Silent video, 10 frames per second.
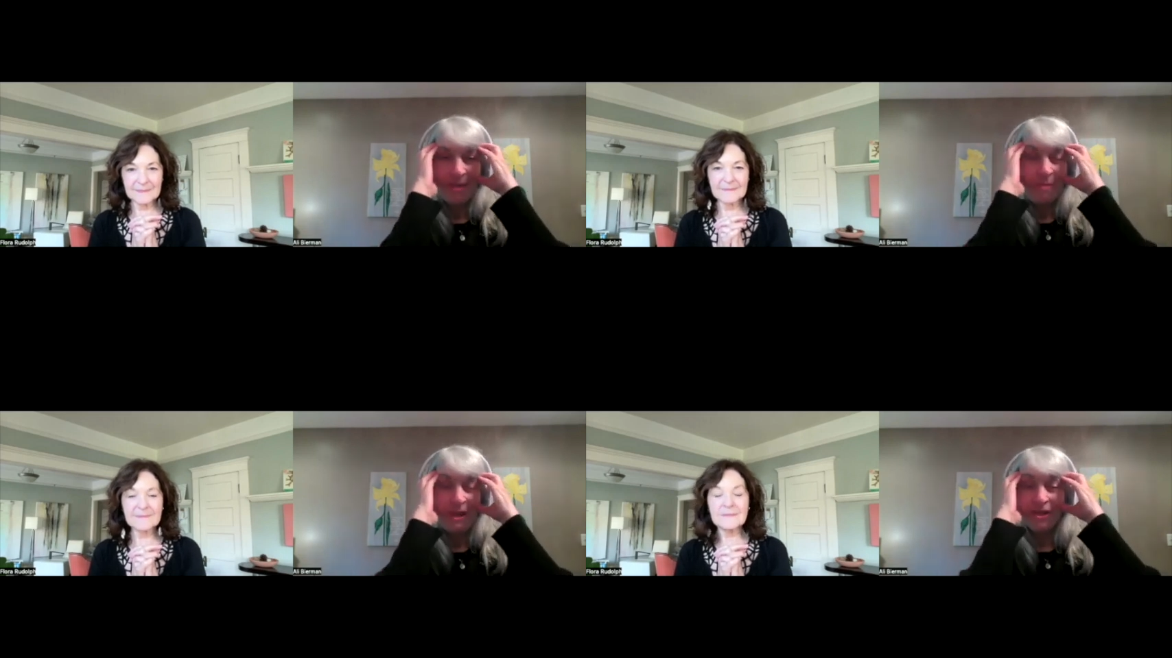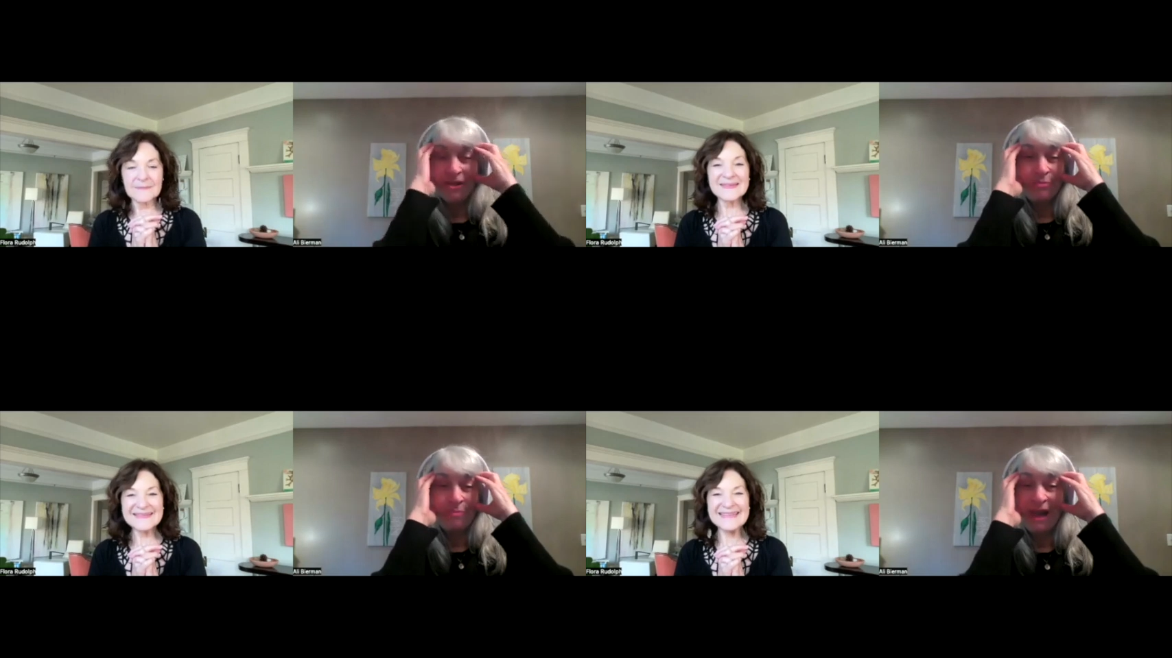Speaker 1: because
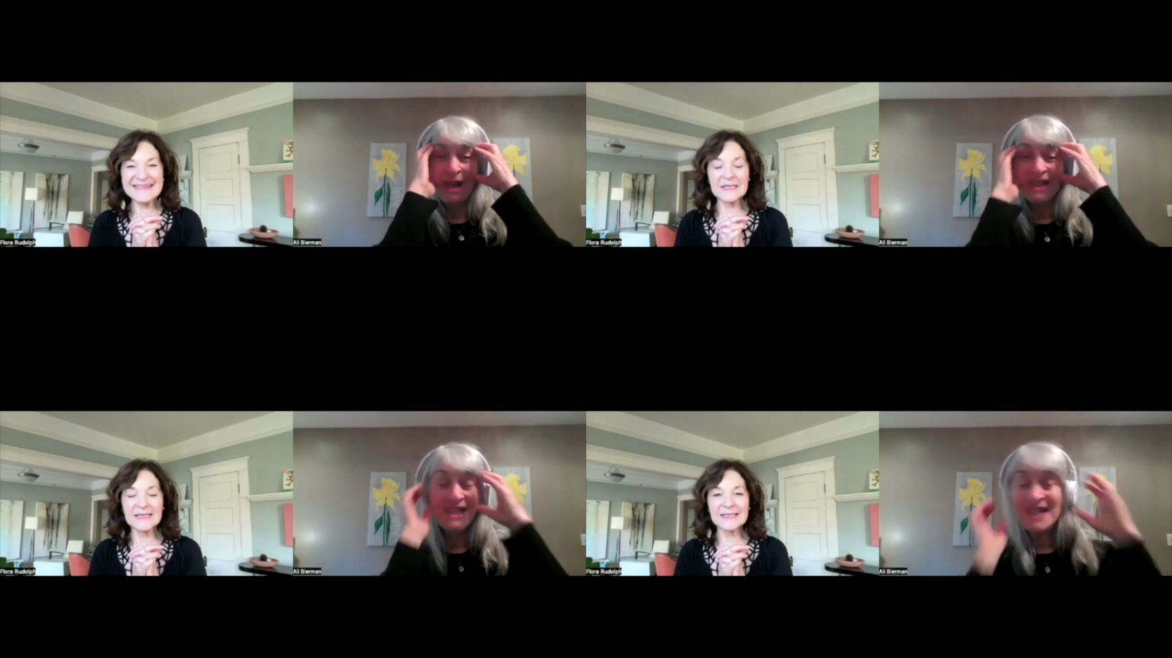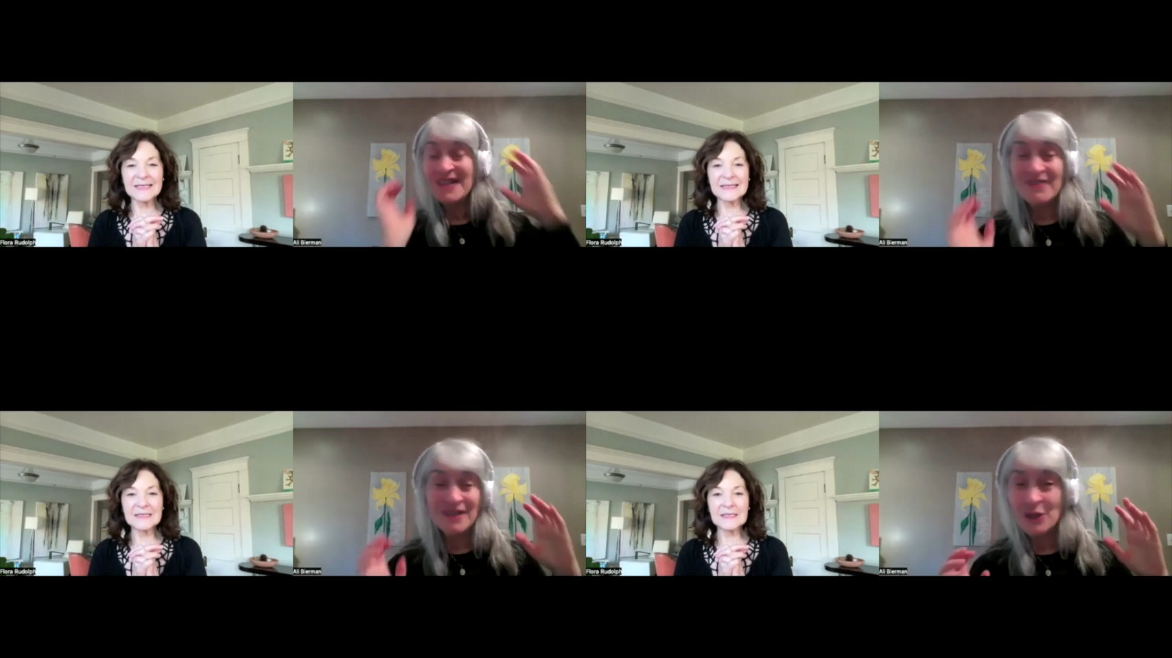your mind isn't
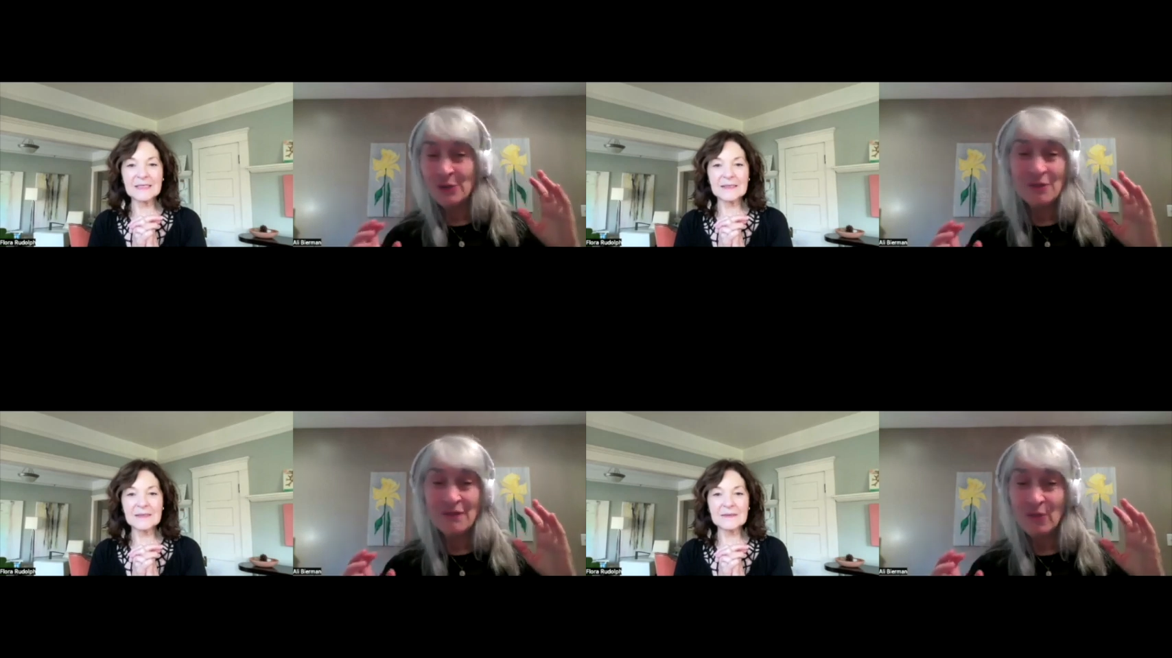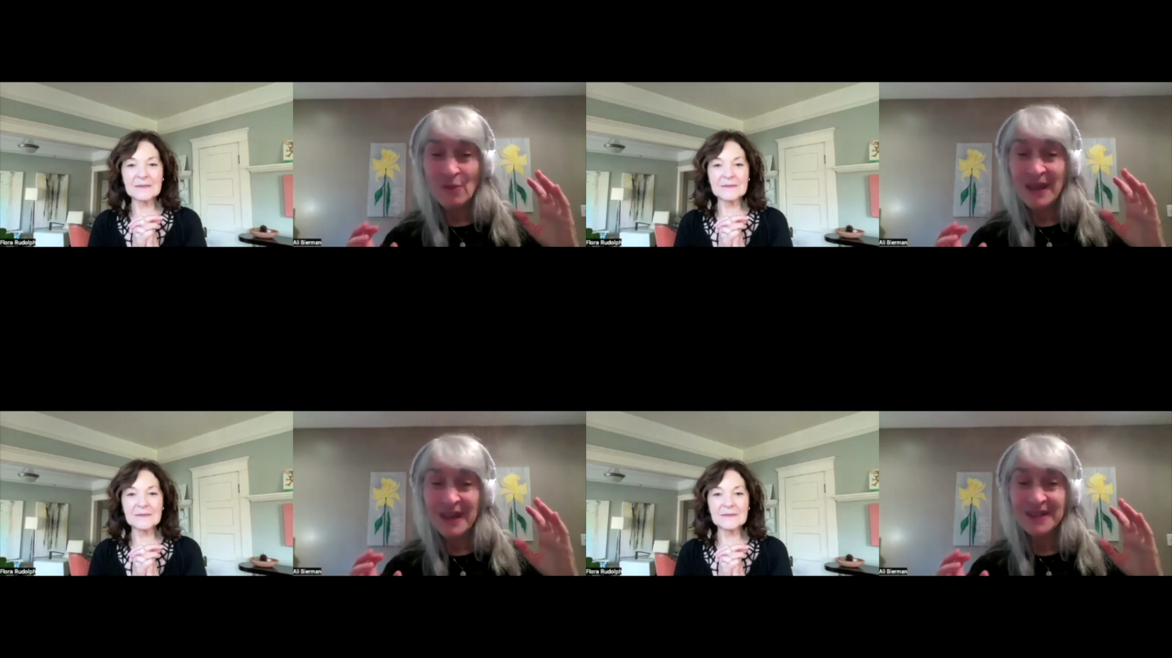even your
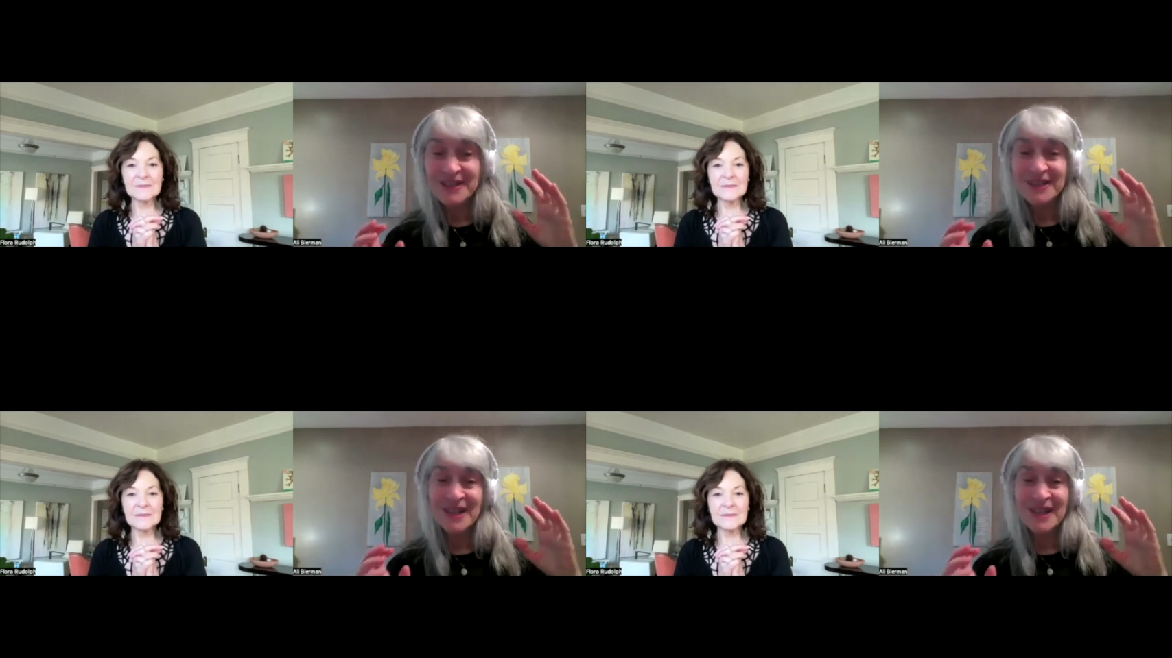voice.